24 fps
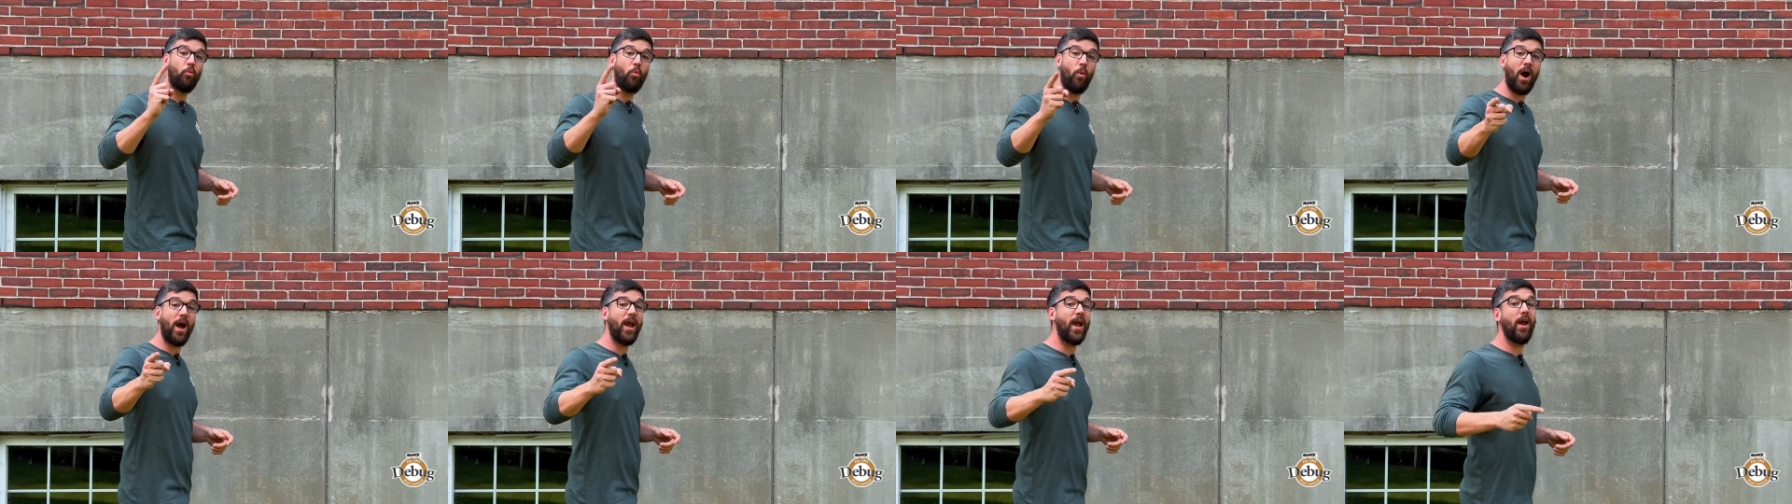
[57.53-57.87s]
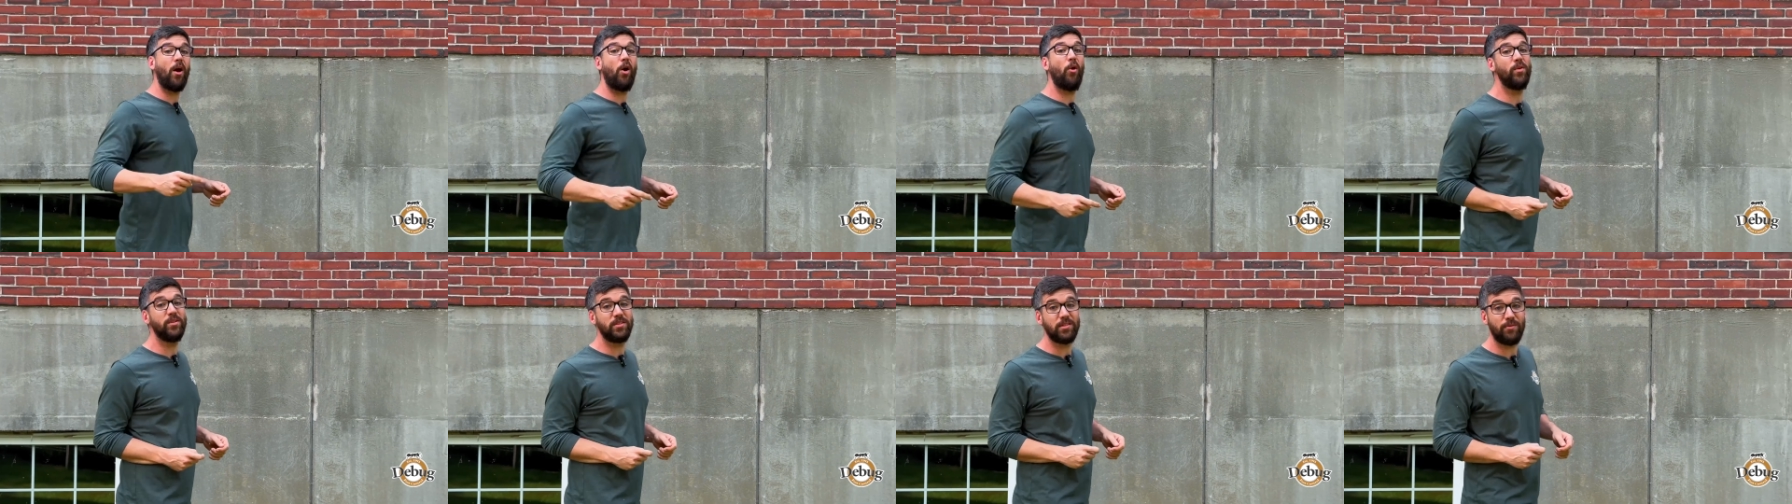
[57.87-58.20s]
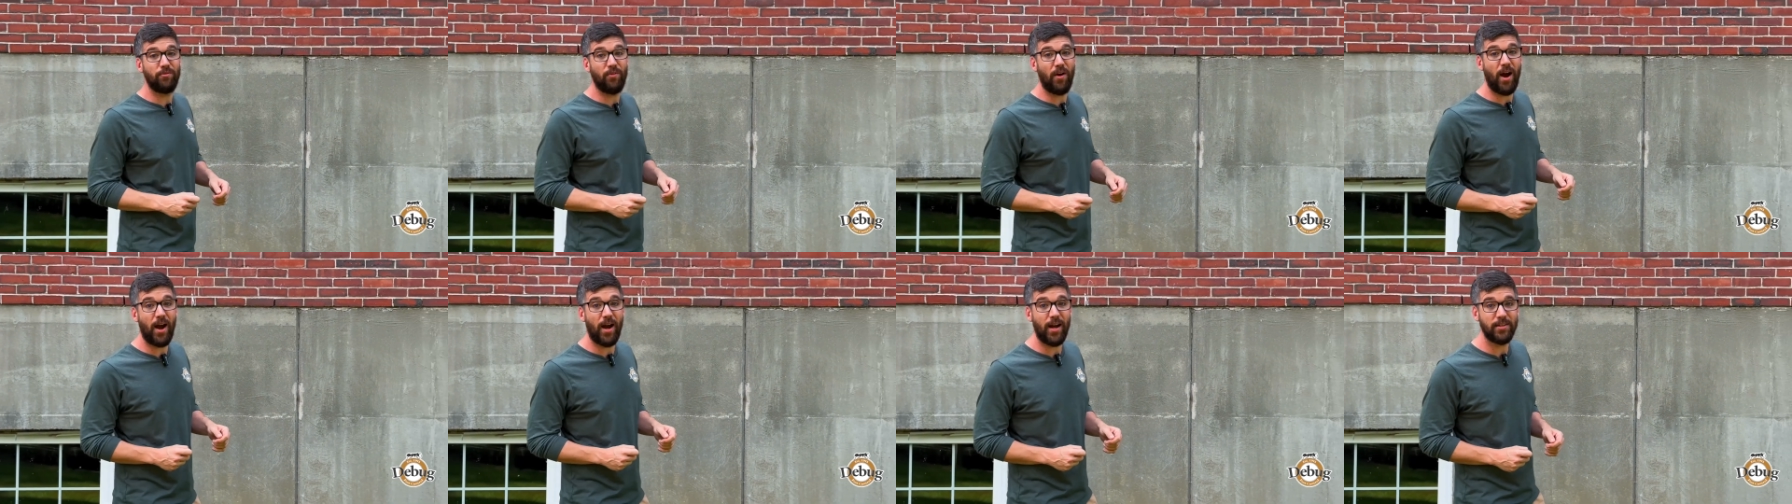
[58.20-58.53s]
why I always
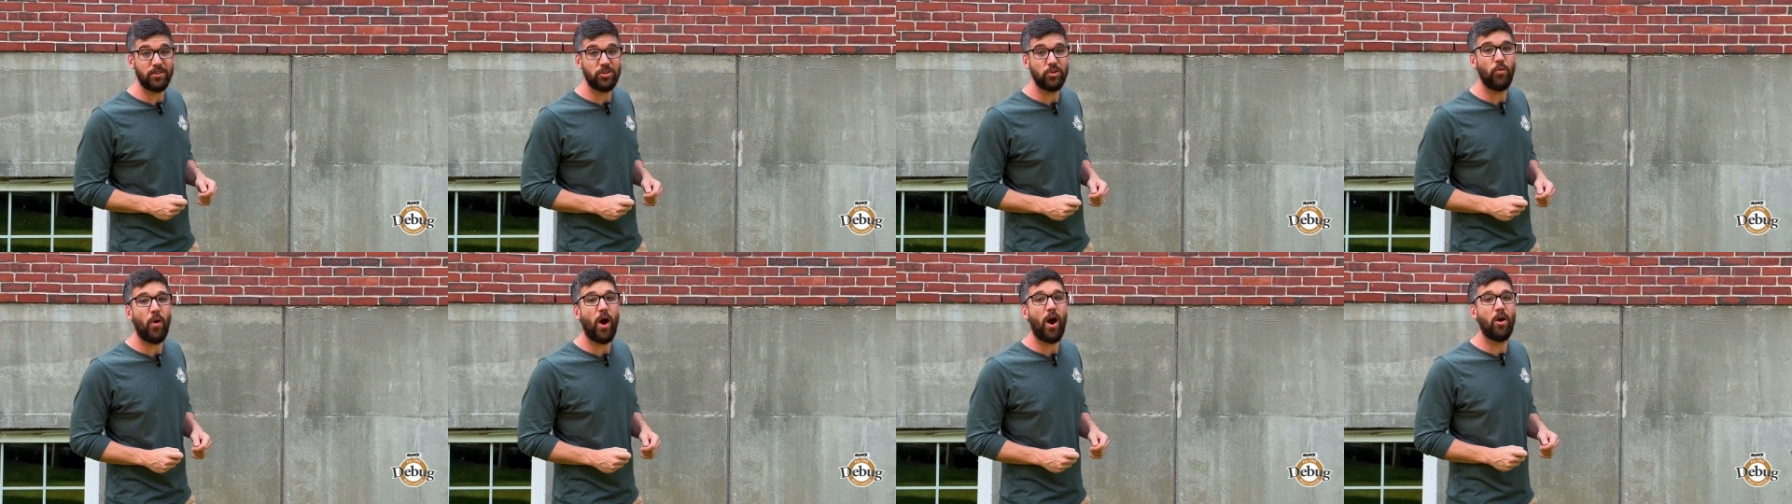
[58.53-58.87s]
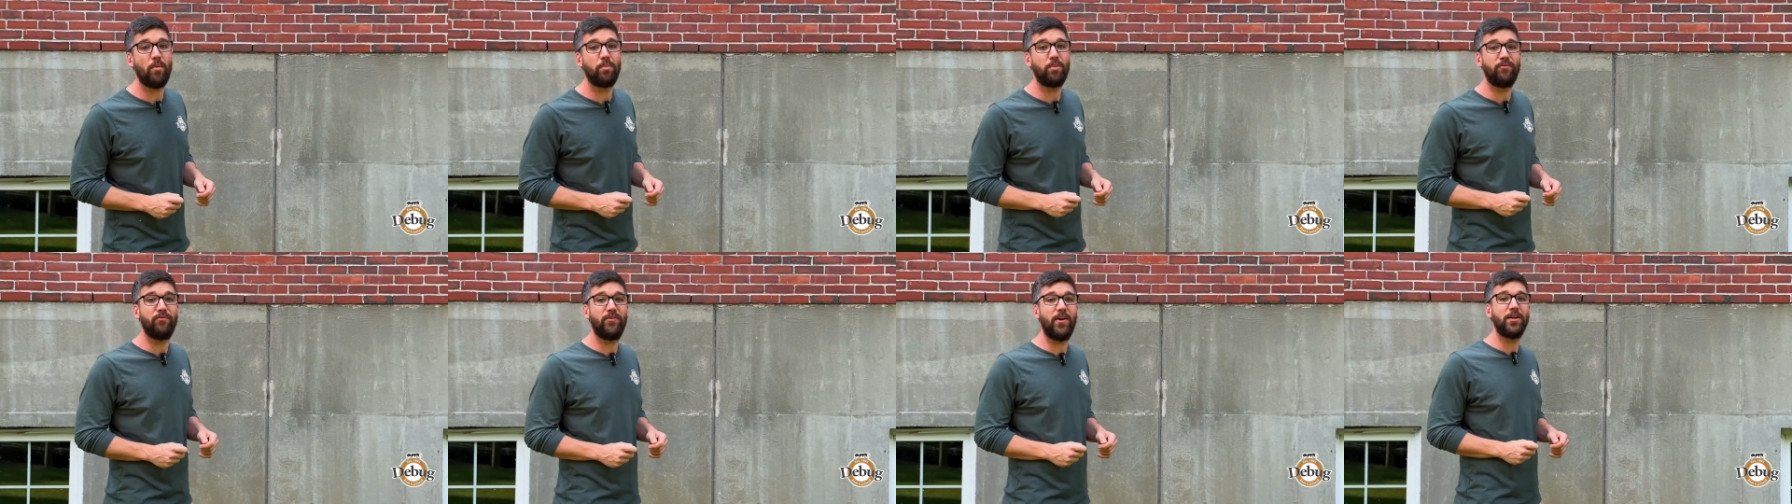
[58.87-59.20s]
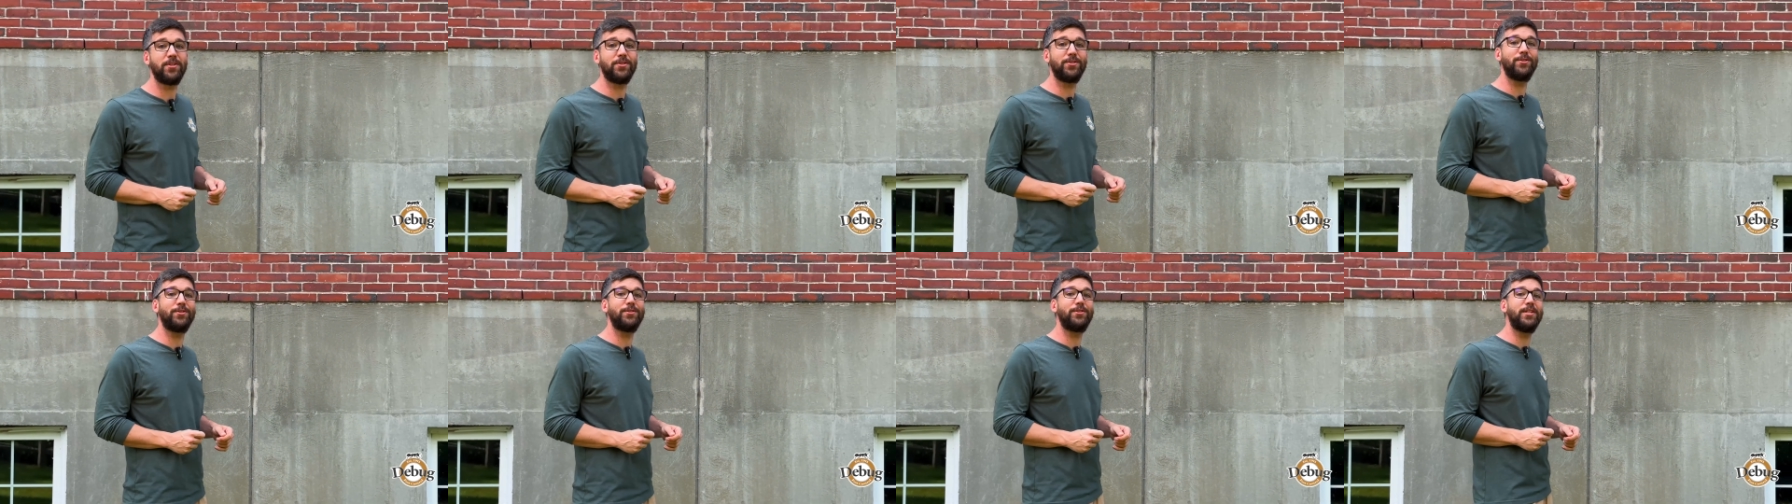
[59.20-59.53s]
advise you hire a
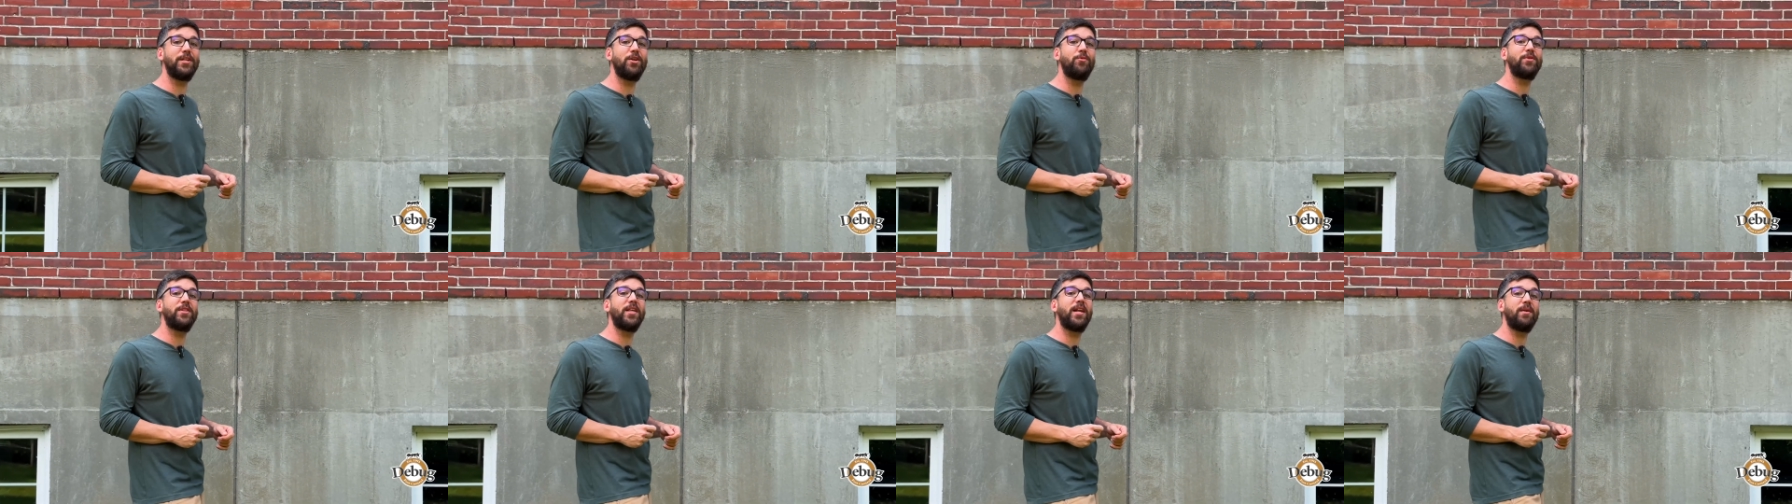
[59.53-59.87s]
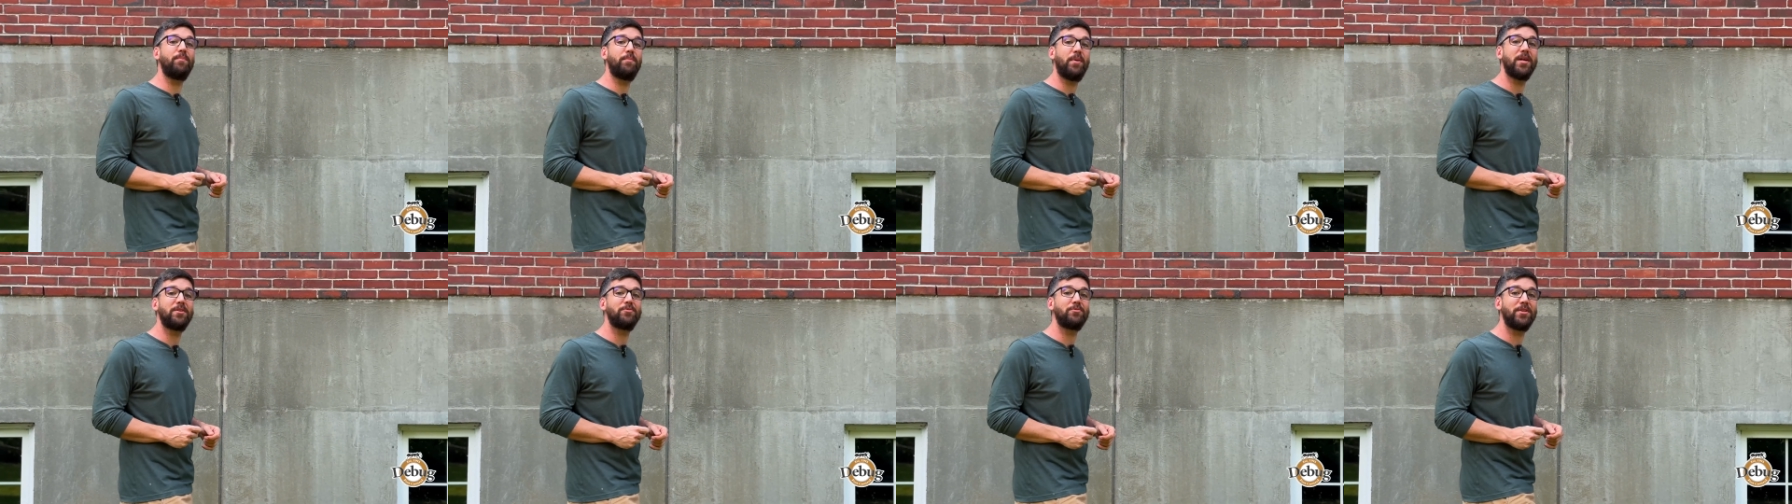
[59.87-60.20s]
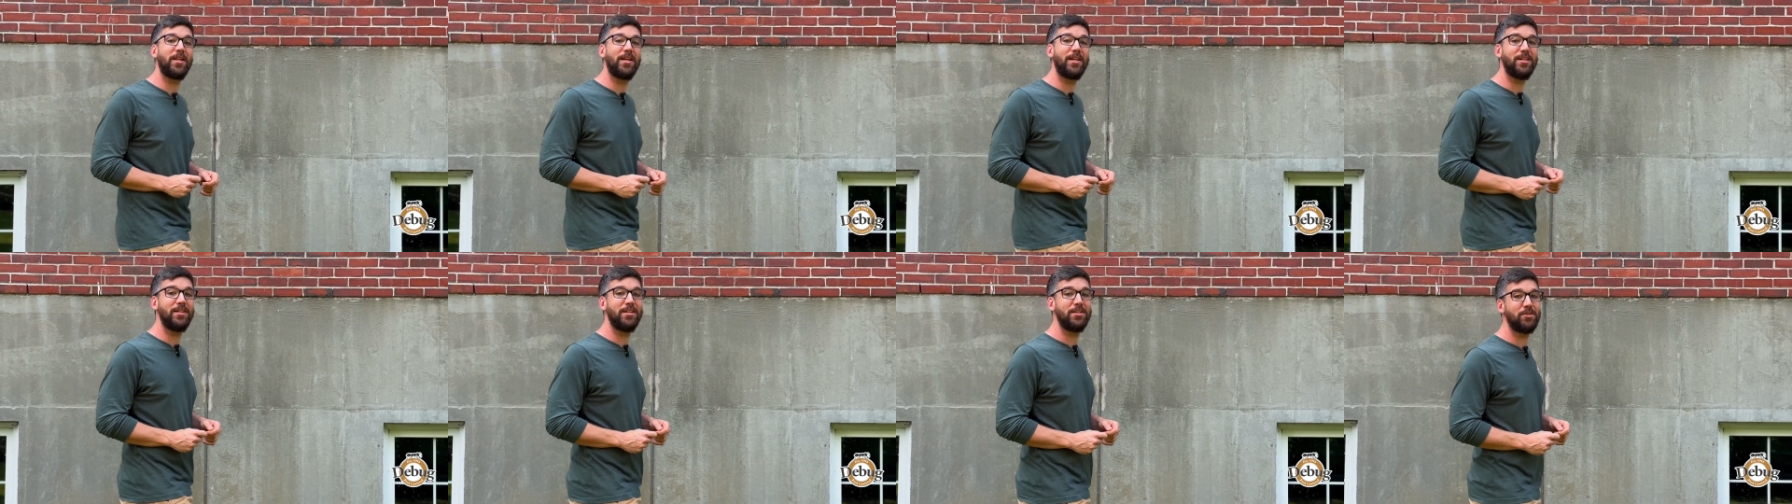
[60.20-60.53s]
professional to deal with any
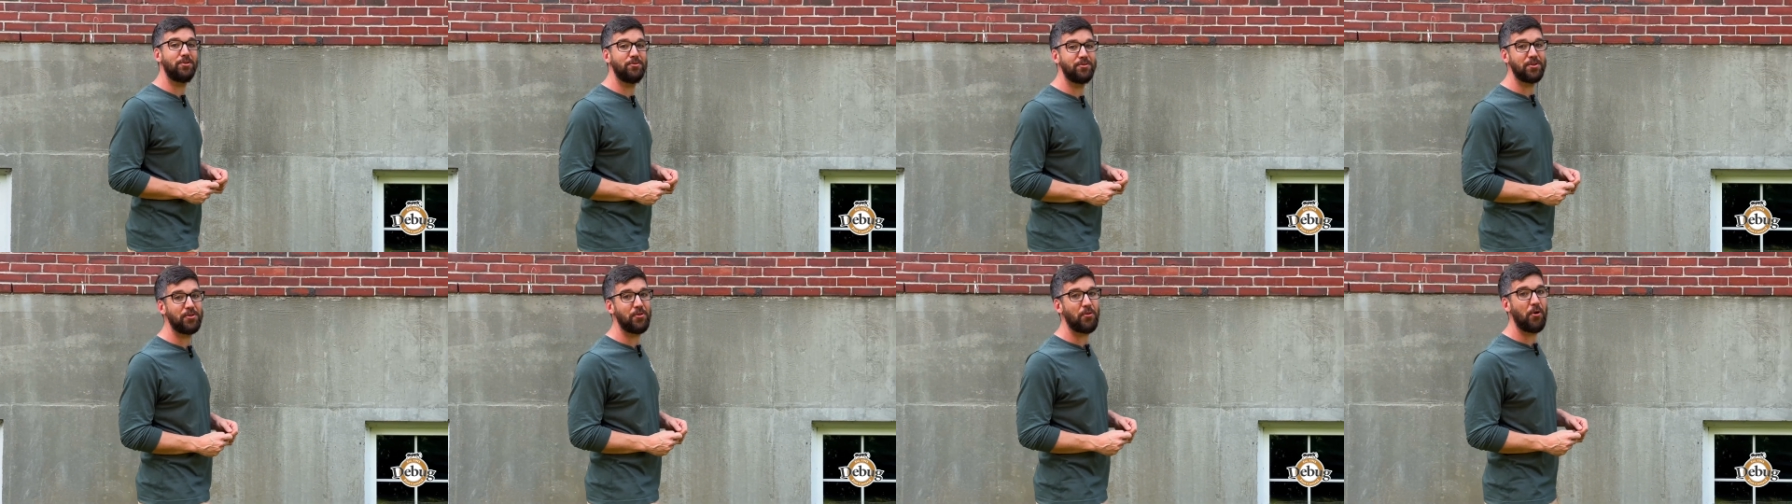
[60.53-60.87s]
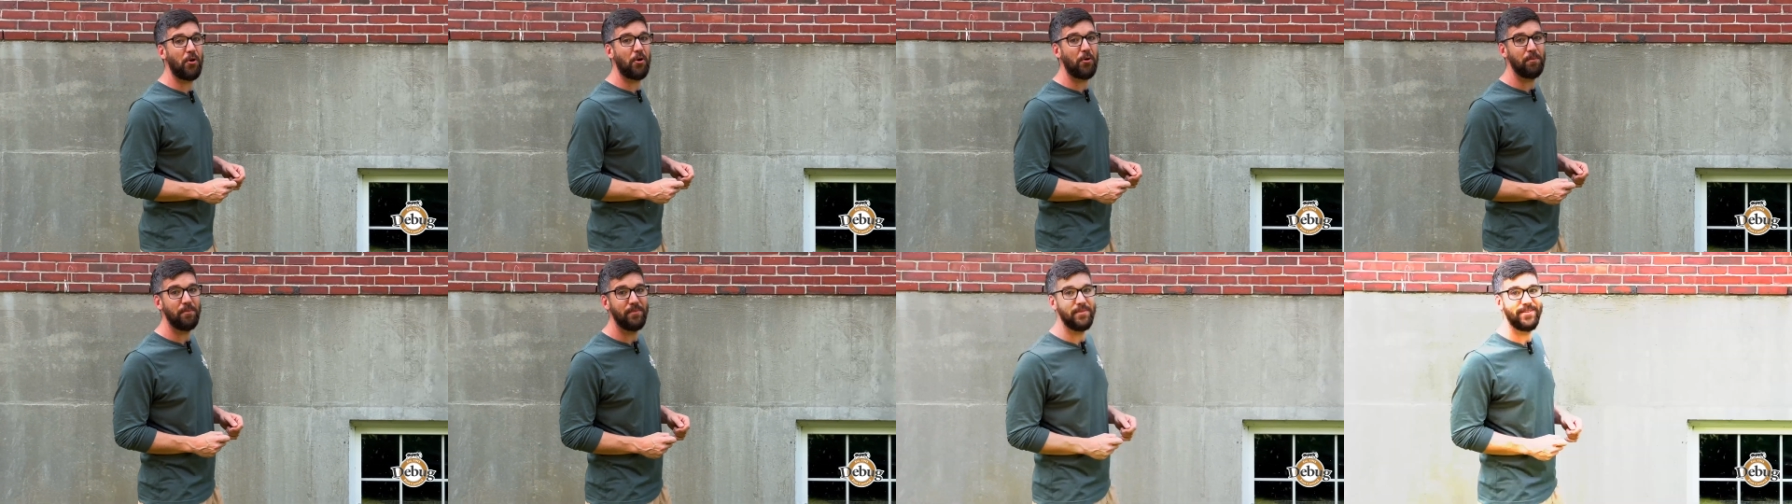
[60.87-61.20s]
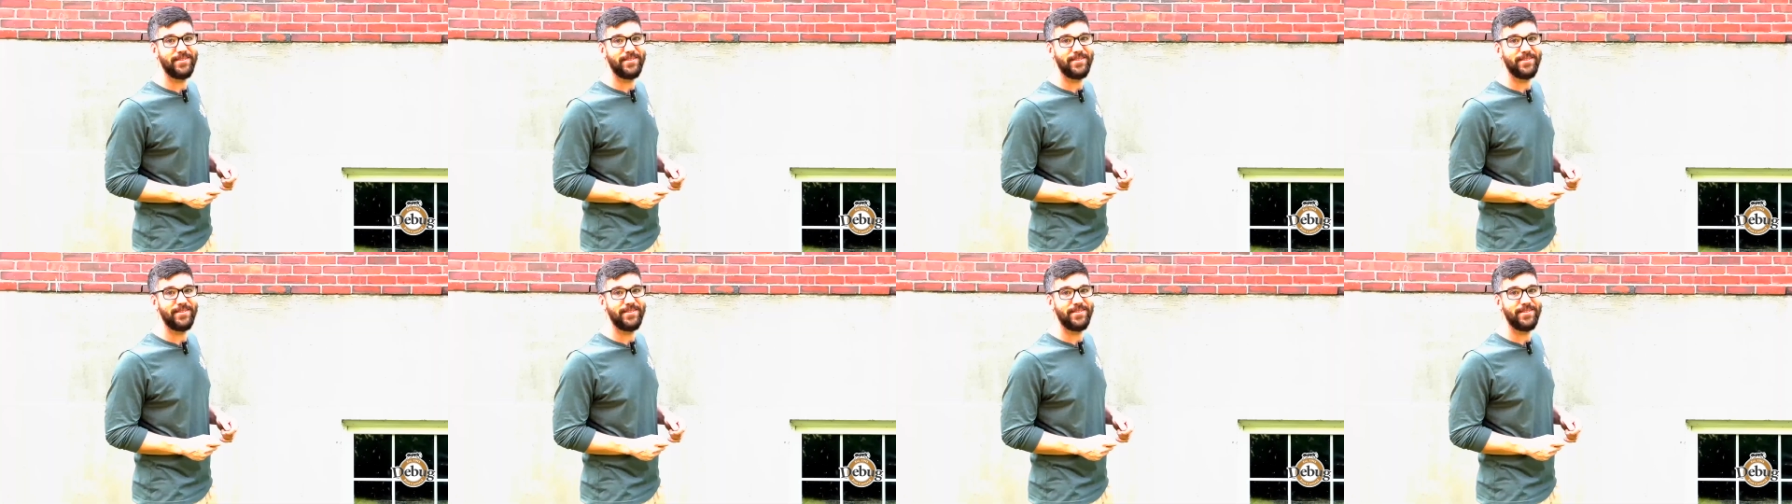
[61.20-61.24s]
pest-related issues in your home.